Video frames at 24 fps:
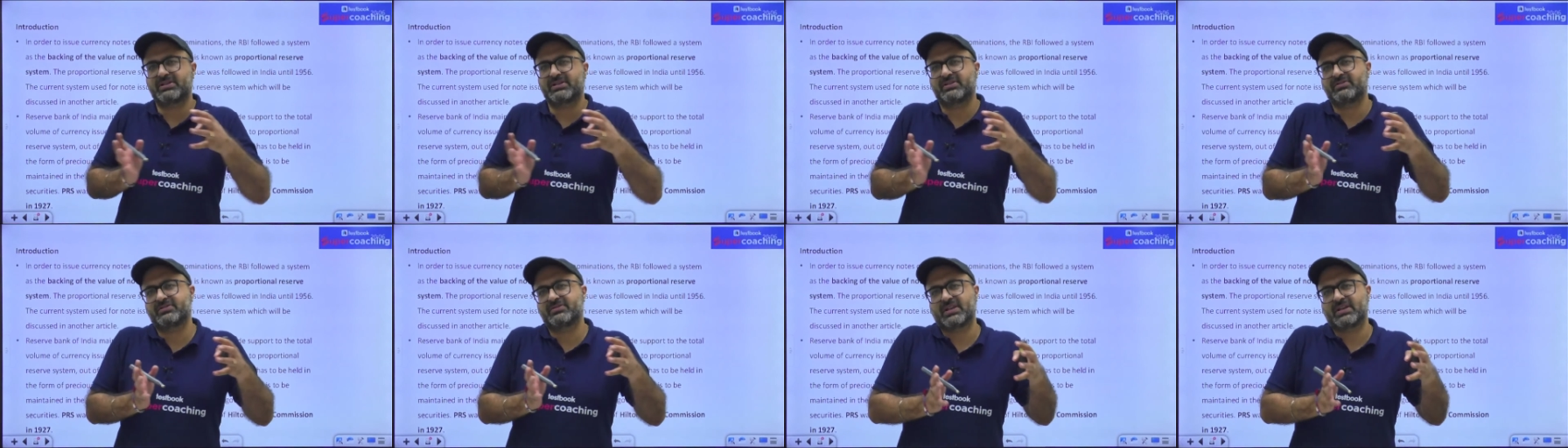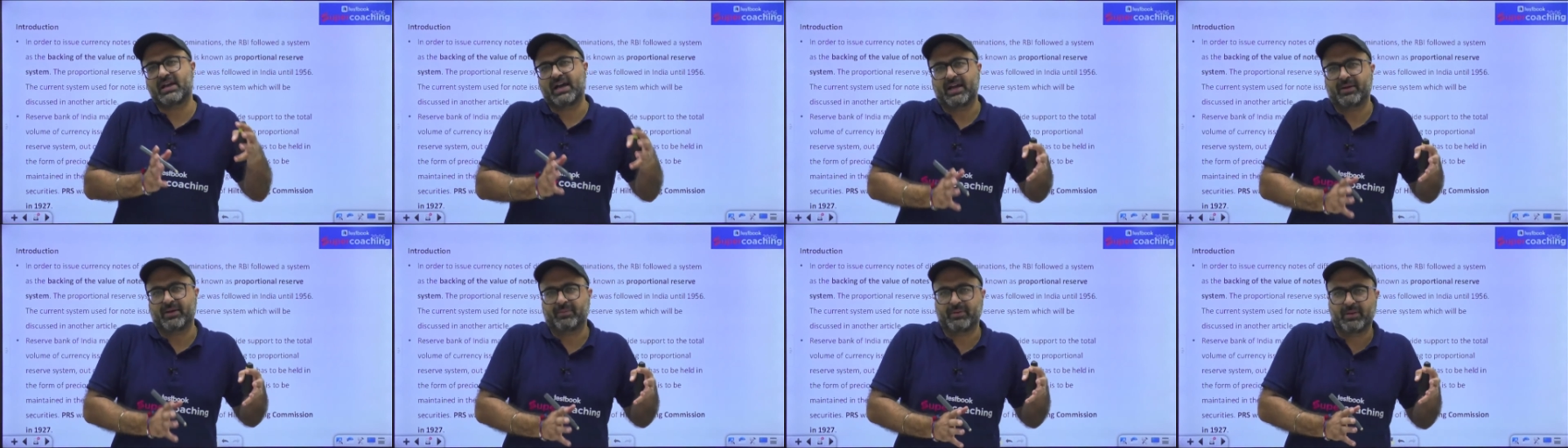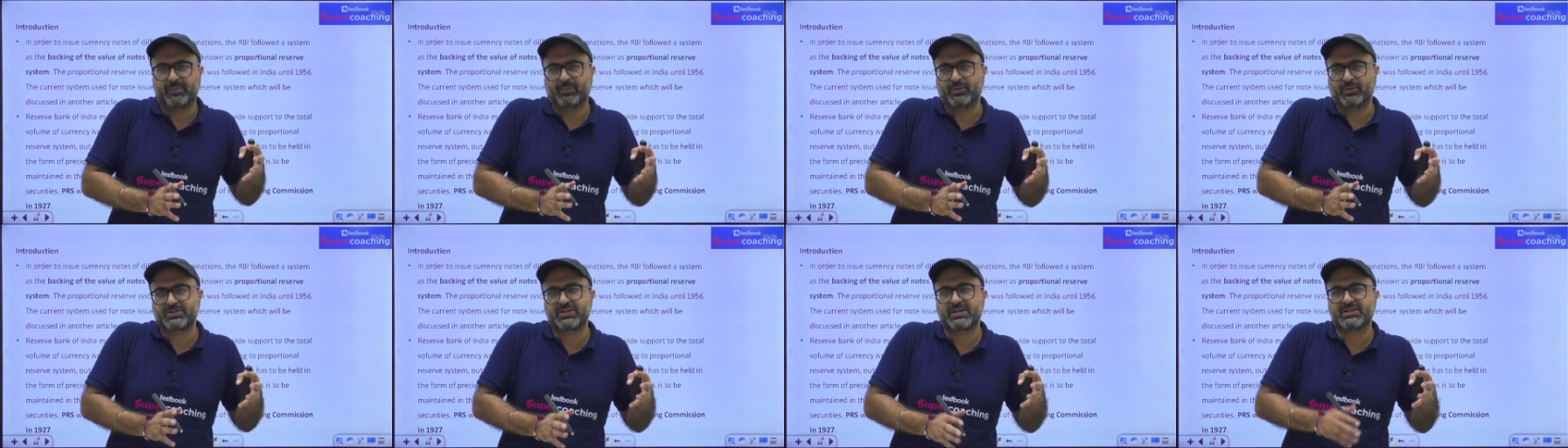RBI
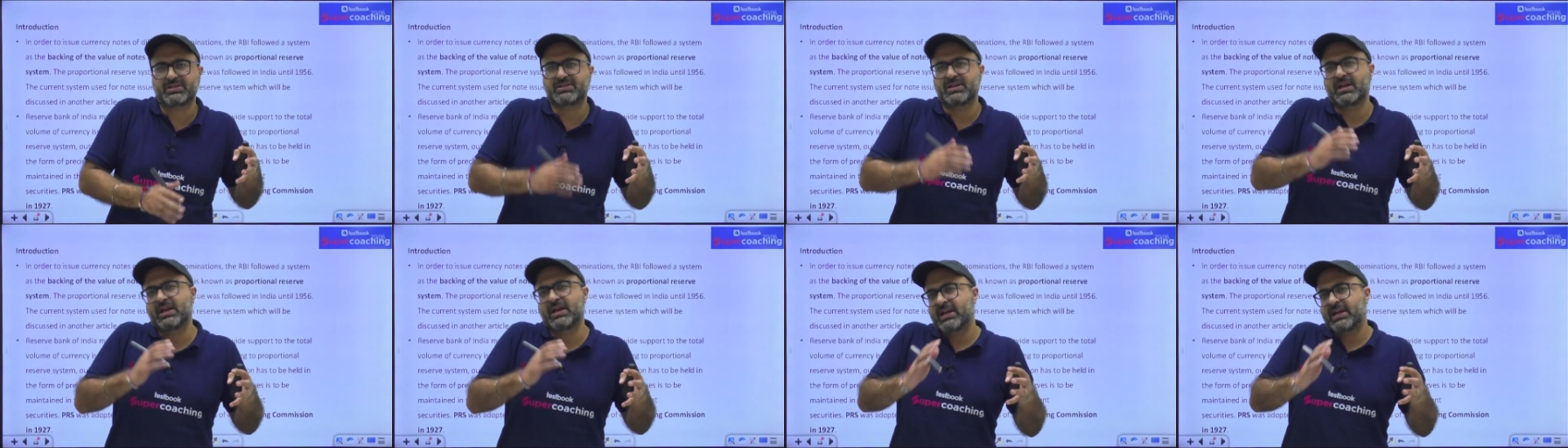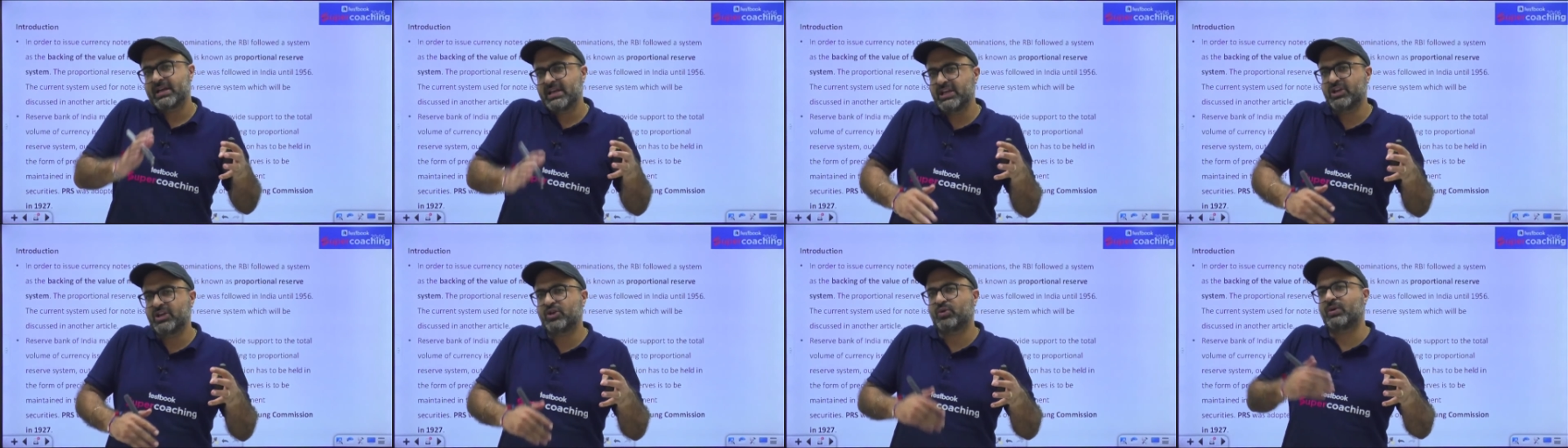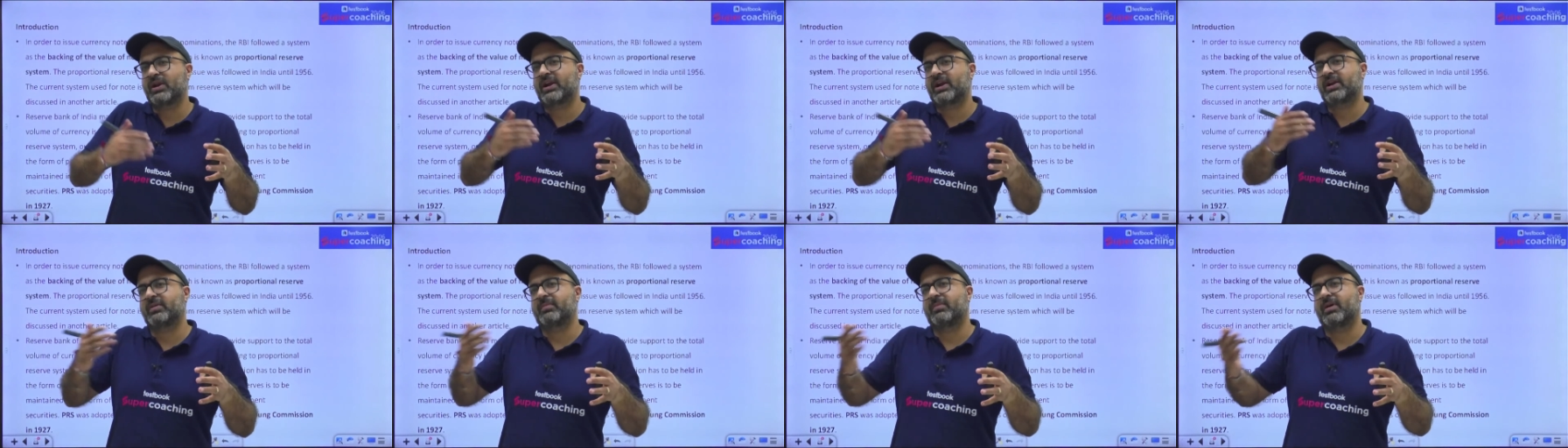possessed, equivalent
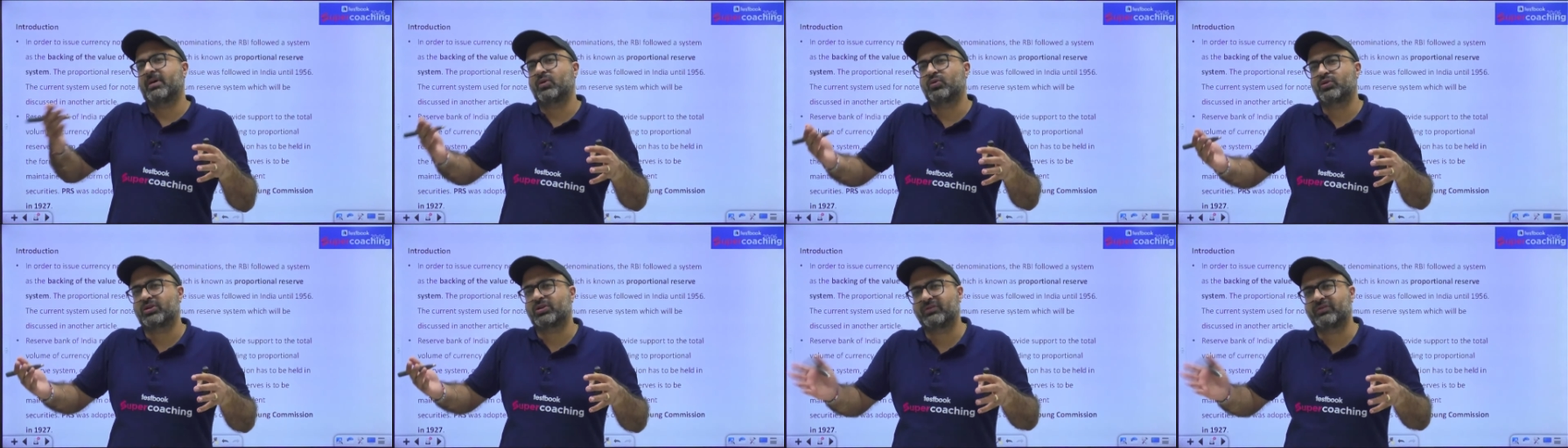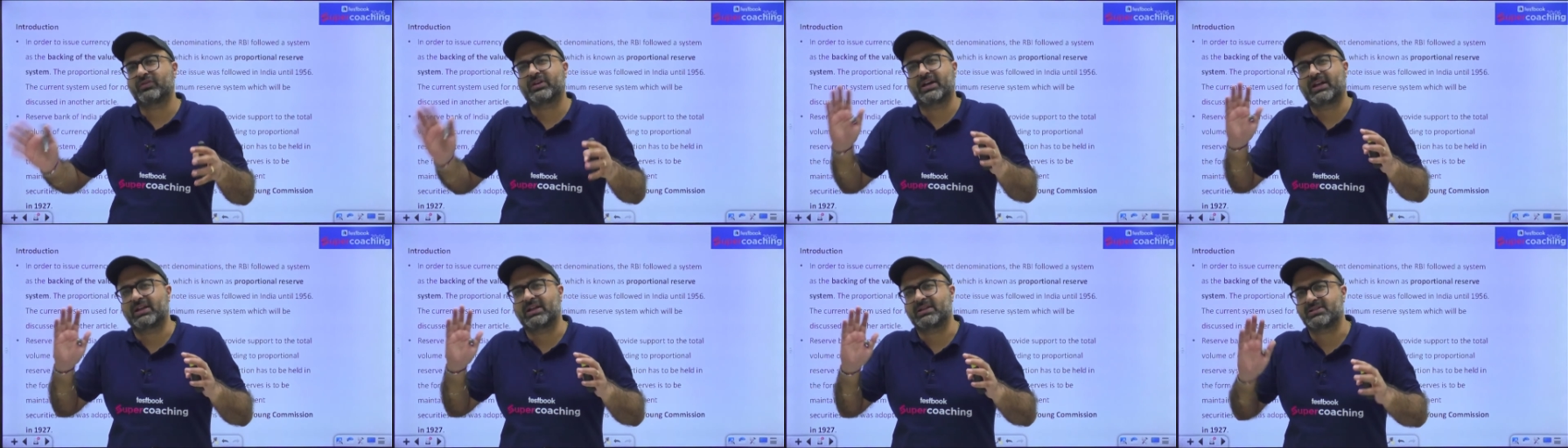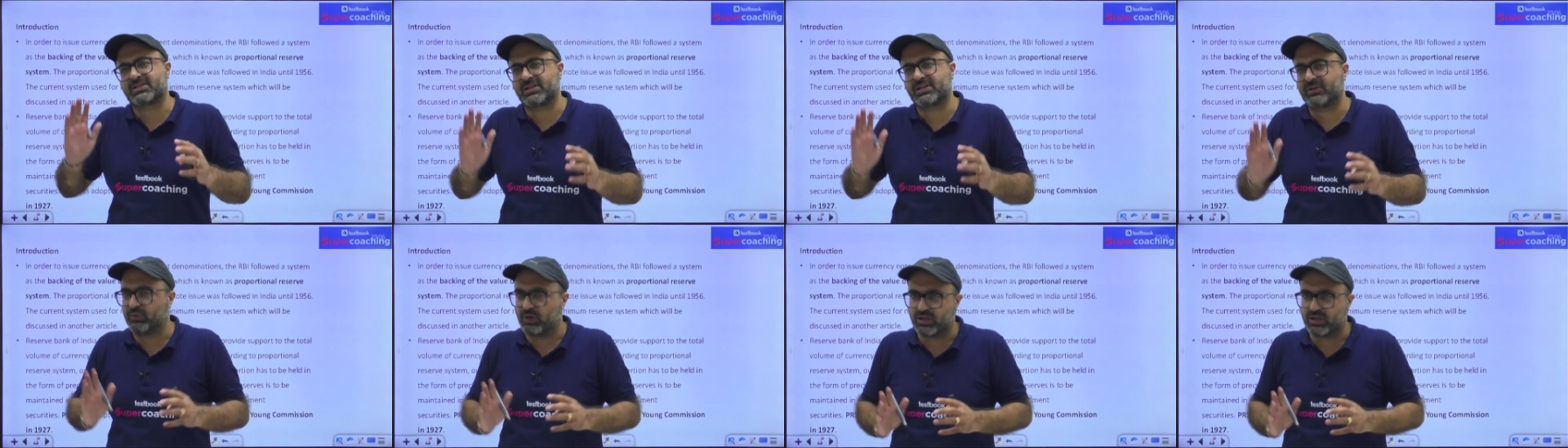amount of currency was
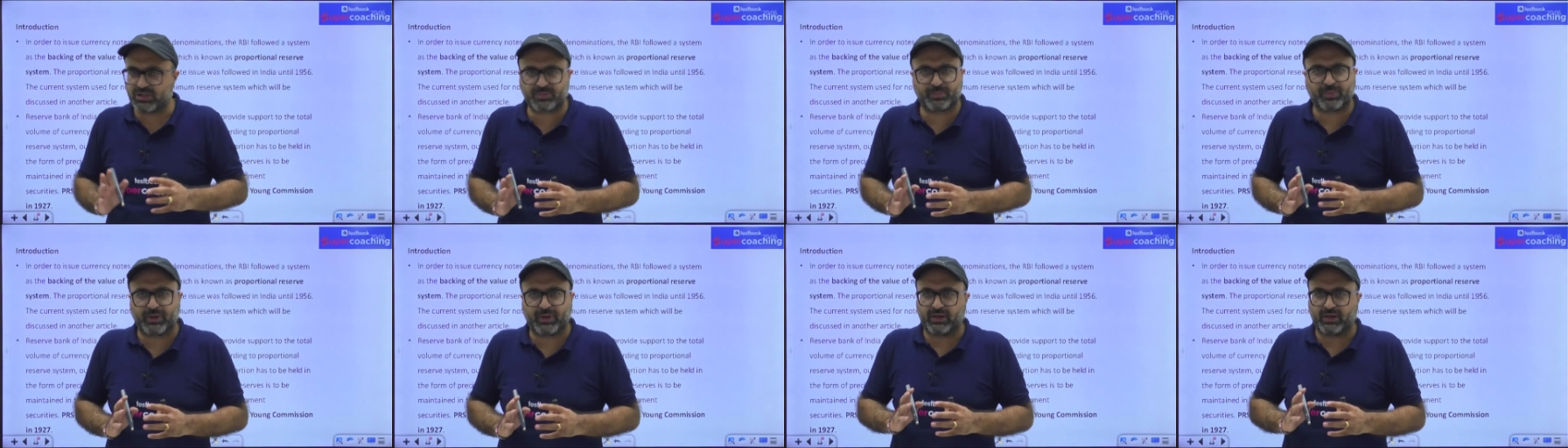printed.